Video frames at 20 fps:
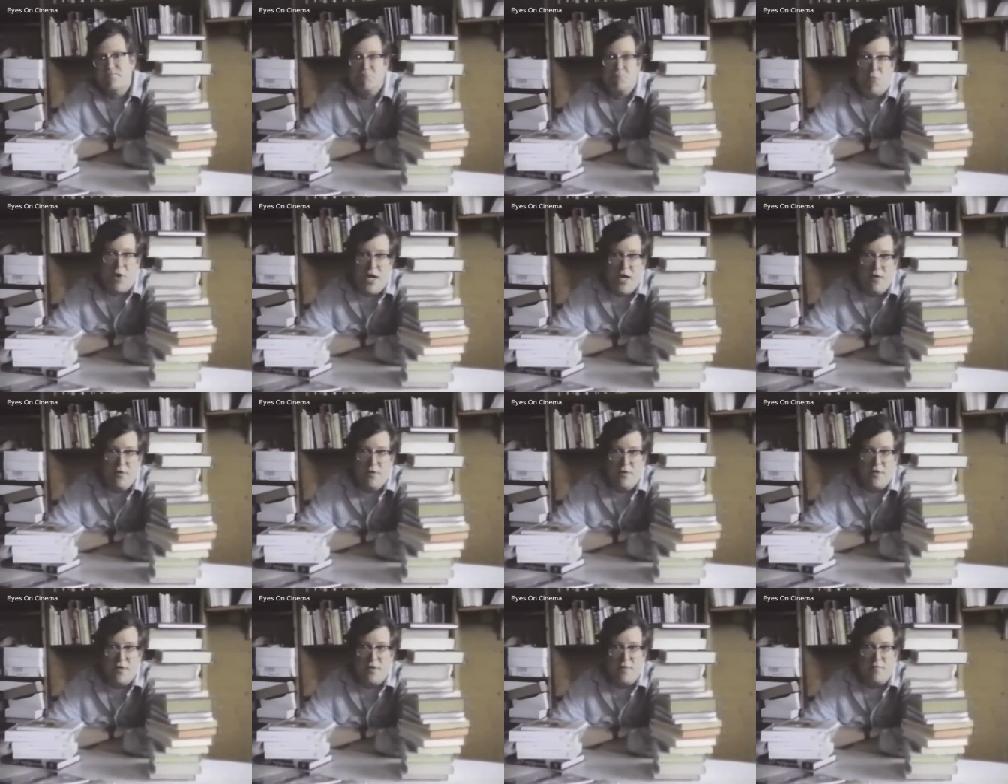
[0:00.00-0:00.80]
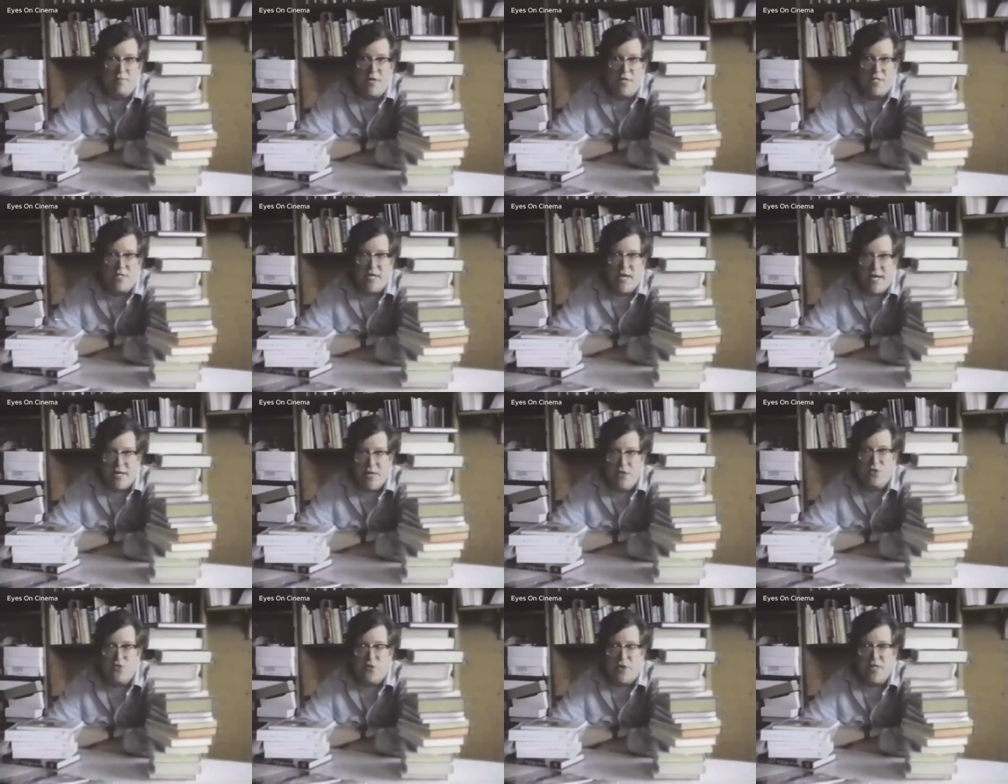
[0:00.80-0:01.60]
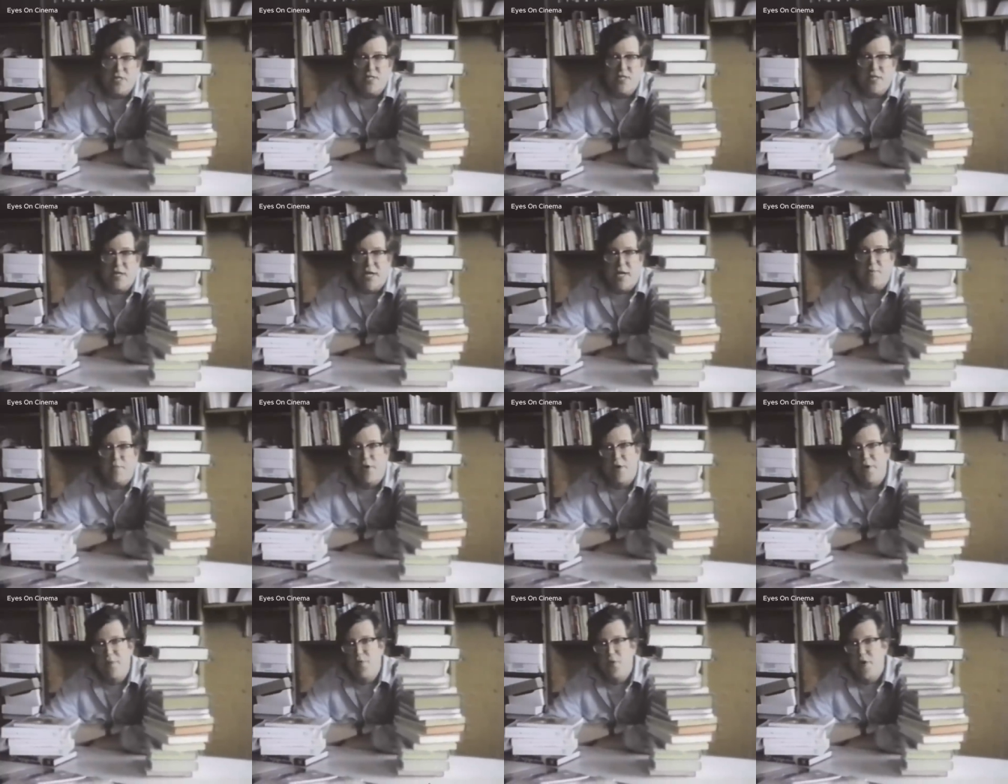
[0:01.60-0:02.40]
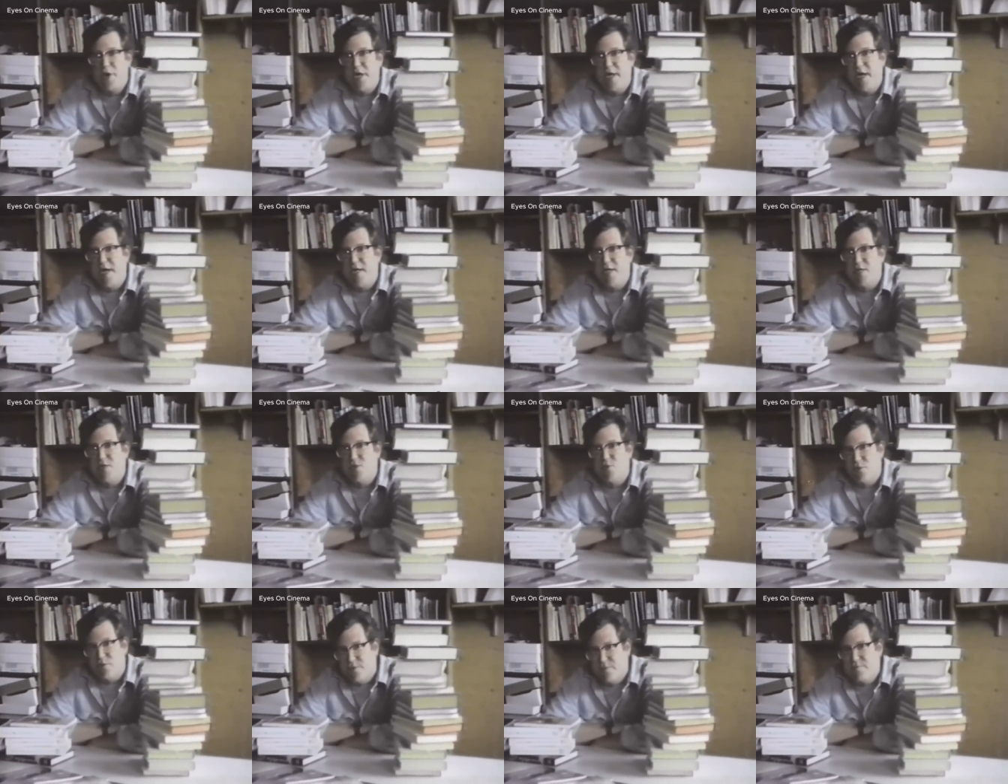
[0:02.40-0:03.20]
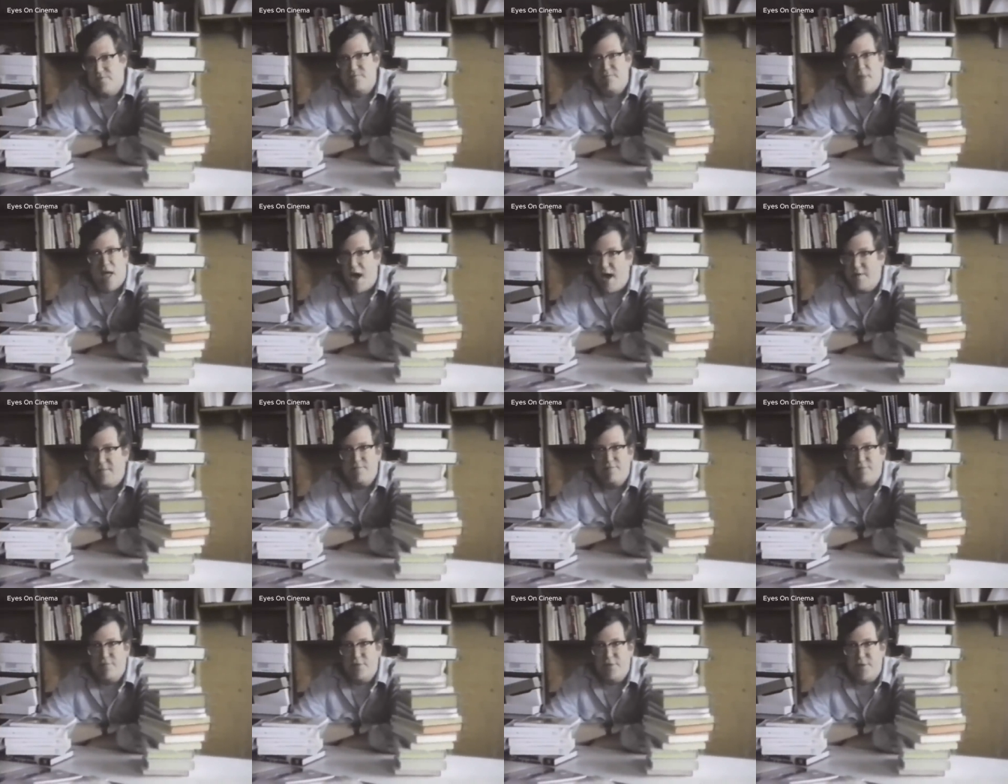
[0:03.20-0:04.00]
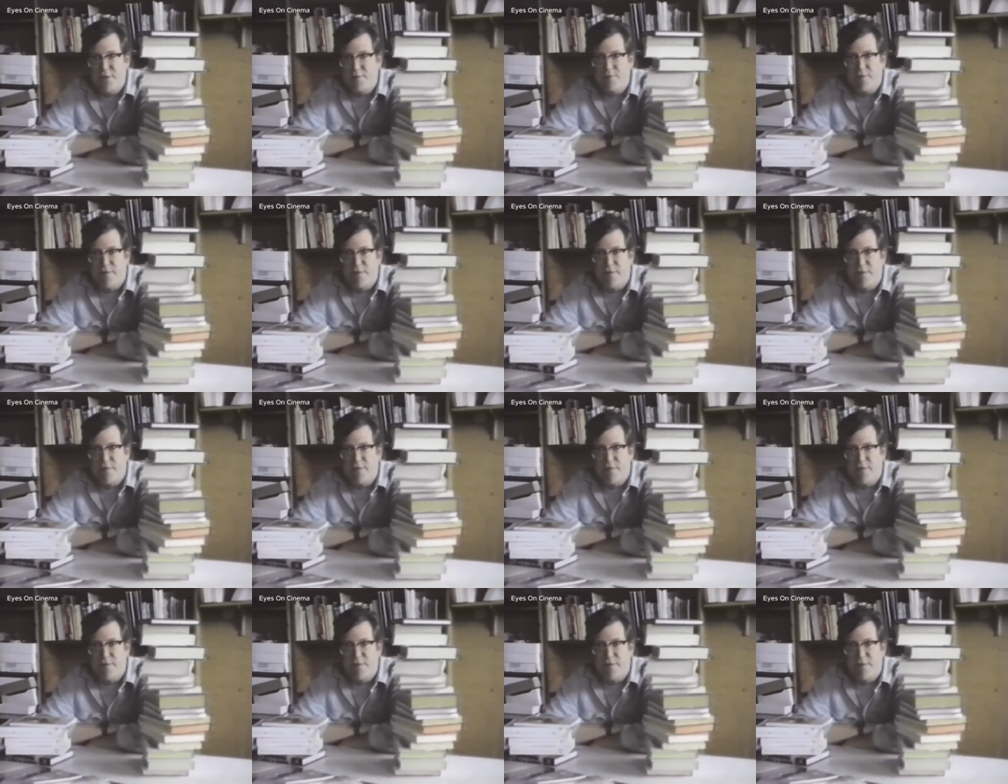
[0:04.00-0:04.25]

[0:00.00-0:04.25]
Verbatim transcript: well, the executrix, again, Mary Boyd Higgins, will not put them